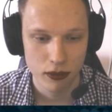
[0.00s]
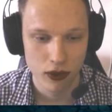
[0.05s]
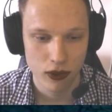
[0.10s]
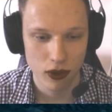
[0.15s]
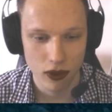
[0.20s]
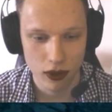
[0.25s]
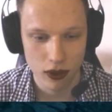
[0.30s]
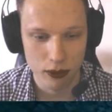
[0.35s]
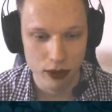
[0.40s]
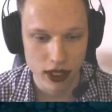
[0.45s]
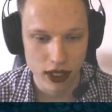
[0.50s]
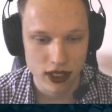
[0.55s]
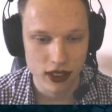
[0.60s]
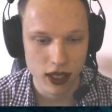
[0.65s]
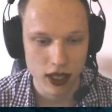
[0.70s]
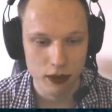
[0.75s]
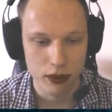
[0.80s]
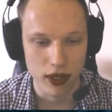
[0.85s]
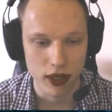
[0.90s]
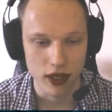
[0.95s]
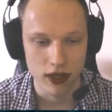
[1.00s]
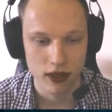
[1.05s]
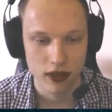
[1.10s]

or Batchat AP?